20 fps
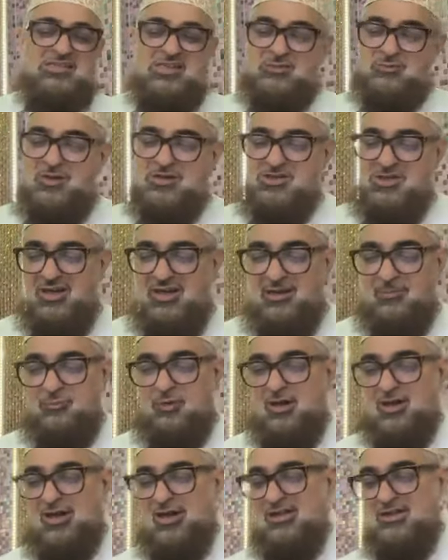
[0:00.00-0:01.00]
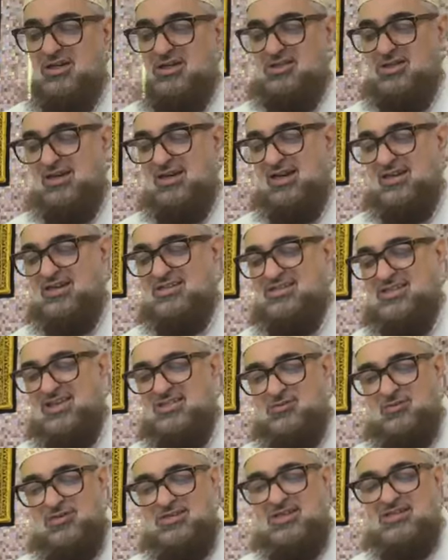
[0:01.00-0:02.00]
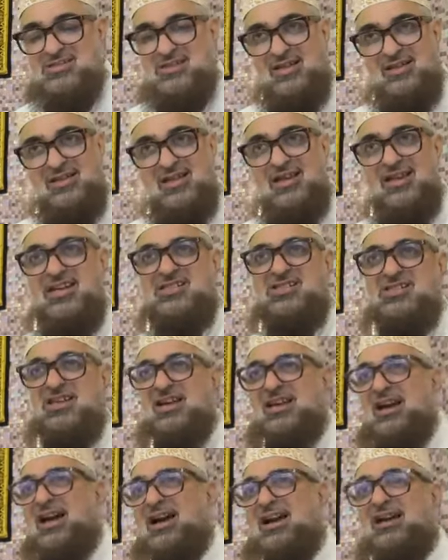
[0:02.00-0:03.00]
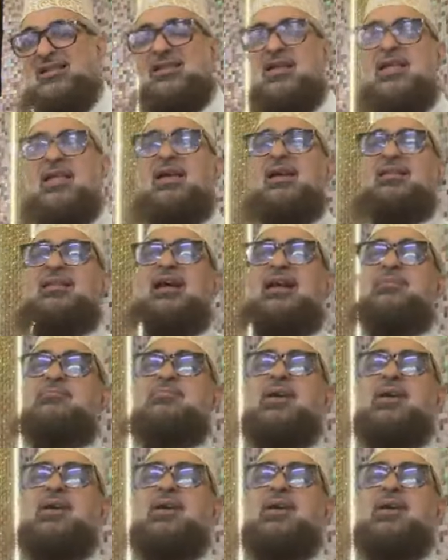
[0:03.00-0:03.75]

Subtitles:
This is why Shaykh Abdul Qadir Jilani says, which is in the next hikayat,